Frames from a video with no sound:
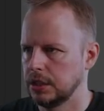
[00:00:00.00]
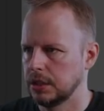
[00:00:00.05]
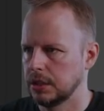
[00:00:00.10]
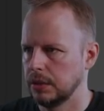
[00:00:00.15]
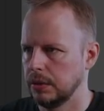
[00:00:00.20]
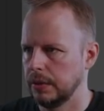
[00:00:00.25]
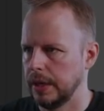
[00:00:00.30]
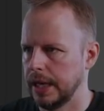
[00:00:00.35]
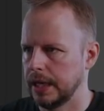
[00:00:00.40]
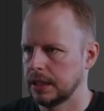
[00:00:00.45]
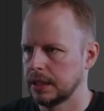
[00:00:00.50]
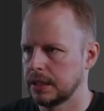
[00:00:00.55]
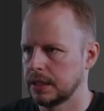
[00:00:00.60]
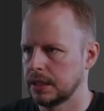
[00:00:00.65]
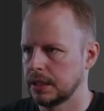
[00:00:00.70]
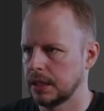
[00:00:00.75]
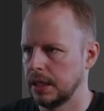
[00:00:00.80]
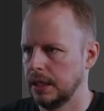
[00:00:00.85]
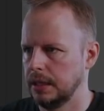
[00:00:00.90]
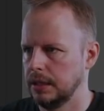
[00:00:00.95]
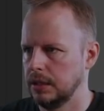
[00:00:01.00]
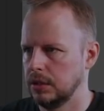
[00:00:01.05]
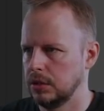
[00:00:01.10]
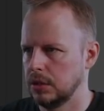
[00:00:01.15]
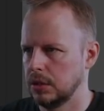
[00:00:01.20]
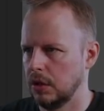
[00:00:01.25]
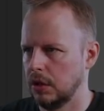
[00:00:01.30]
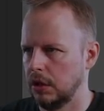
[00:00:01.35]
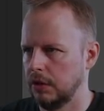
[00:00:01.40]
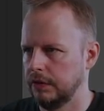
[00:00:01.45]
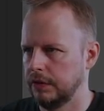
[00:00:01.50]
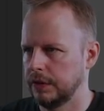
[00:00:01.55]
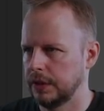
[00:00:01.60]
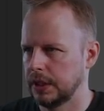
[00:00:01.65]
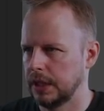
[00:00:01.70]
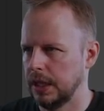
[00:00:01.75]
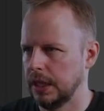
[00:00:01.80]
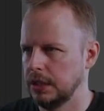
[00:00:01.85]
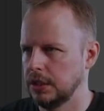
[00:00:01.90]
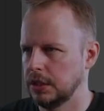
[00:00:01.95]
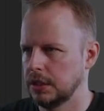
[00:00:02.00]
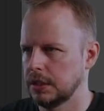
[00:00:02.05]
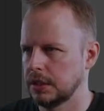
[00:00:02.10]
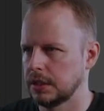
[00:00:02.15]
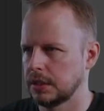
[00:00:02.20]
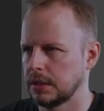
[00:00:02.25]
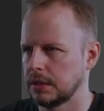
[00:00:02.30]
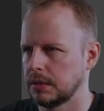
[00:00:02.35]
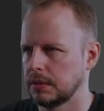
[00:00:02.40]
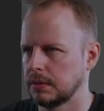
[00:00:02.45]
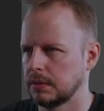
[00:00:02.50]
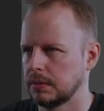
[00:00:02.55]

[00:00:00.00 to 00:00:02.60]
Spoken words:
So X and dissolve edges.